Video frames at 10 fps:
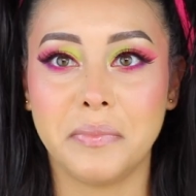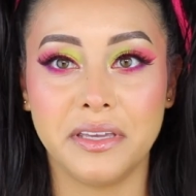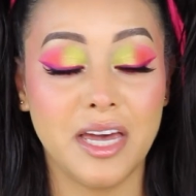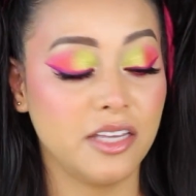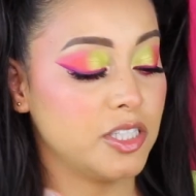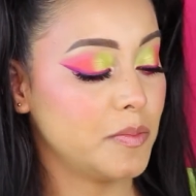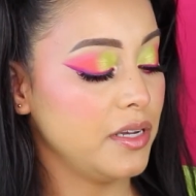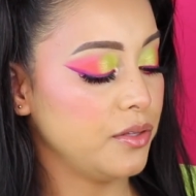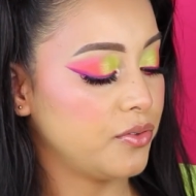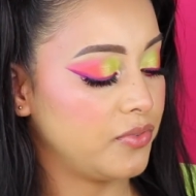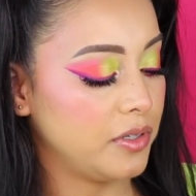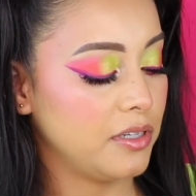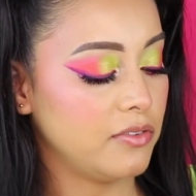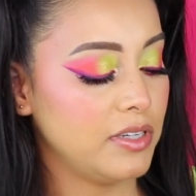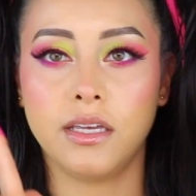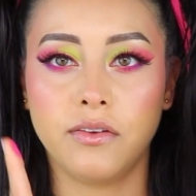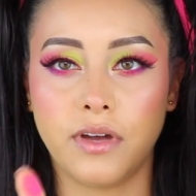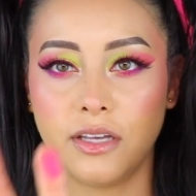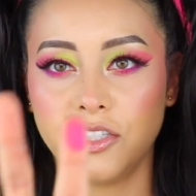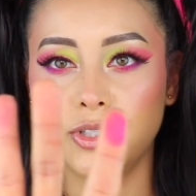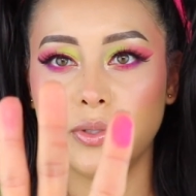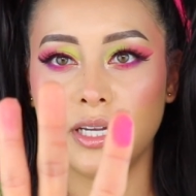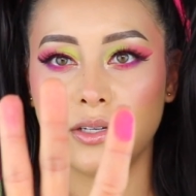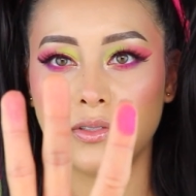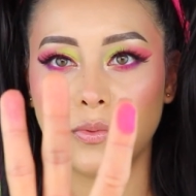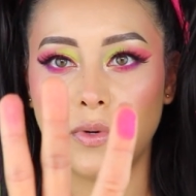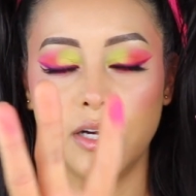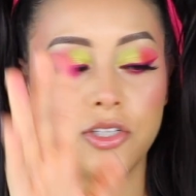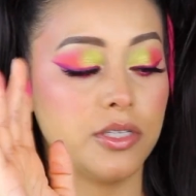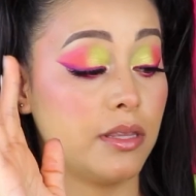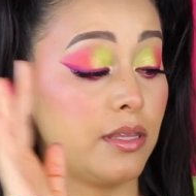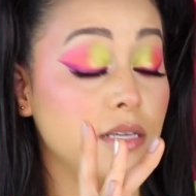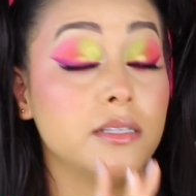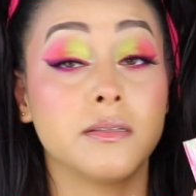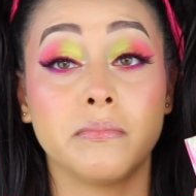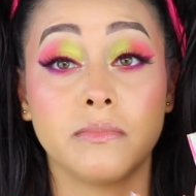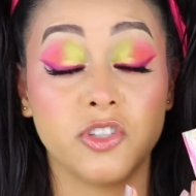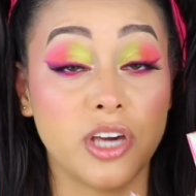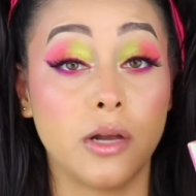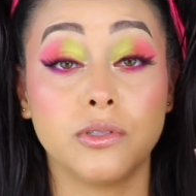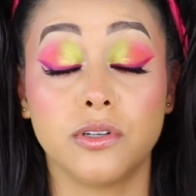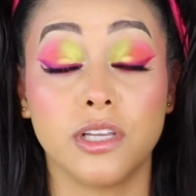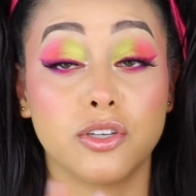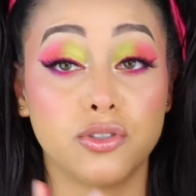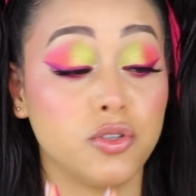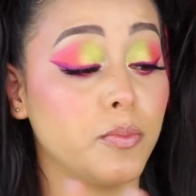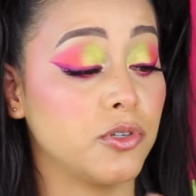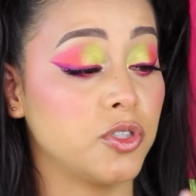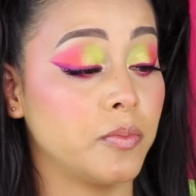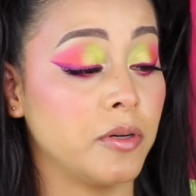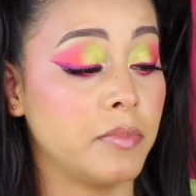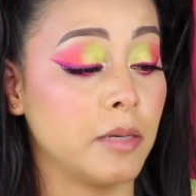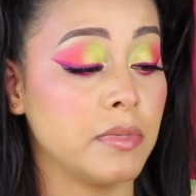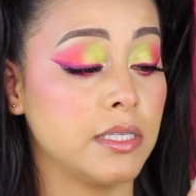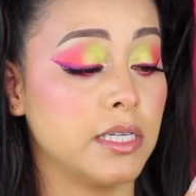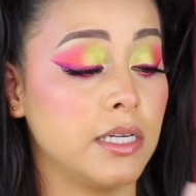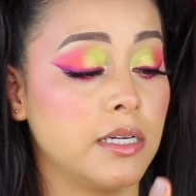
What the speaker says: But yeah, just by the feel of it, if I just do like a swatch, these shadows are like super pigmented.